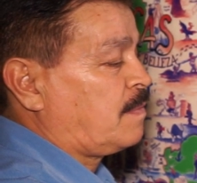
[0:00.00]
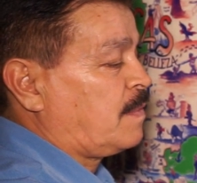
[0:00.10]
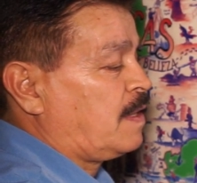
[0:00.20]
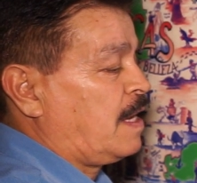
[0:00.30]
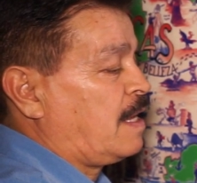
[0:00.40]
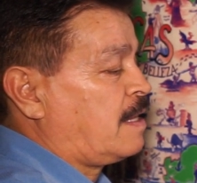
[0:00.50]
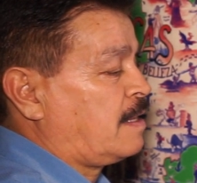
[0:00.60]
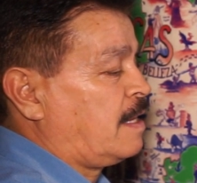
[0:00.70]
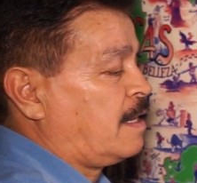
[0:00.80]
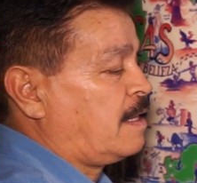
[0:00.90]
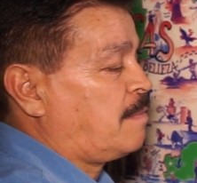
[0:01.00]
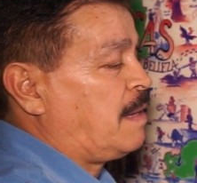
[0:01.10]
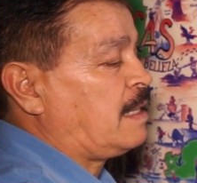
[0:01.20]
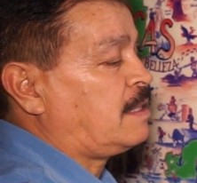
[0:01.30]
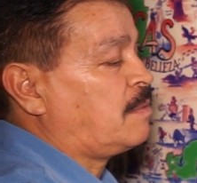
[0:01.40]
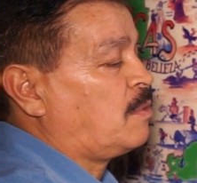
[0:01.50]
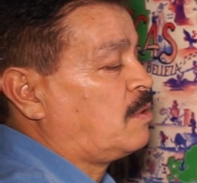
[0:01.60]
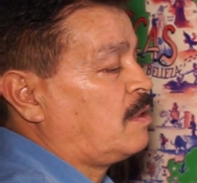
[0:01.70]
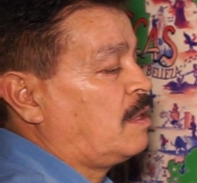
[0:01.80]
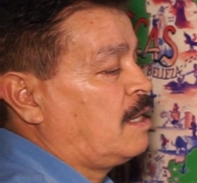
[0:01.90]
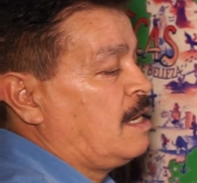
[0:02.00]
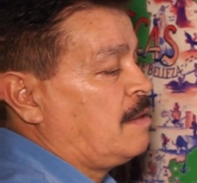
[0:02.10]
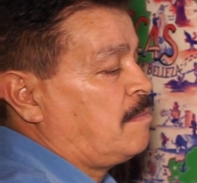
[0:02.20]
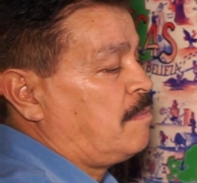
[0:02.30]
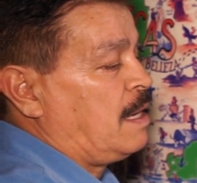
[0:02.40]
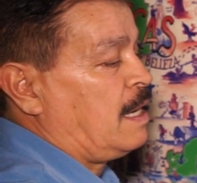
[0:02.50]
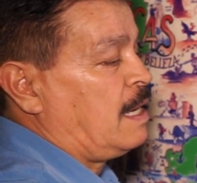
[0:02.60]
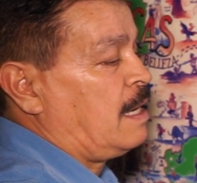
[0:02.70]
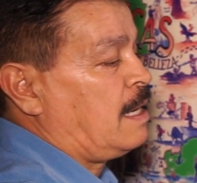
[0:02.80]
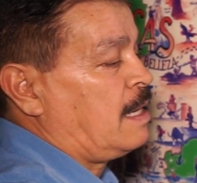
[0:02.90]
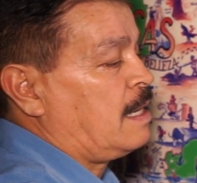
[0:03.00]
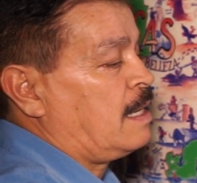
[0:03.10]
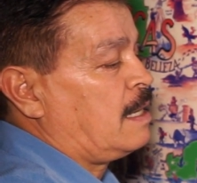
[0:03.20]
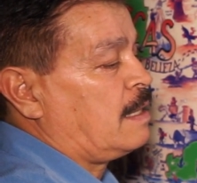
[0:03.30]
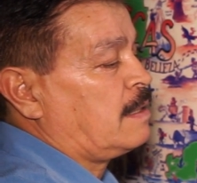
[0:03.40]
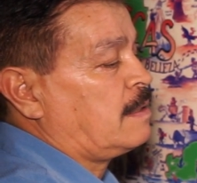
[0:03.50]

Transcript: yeah, the, the maximum, ma,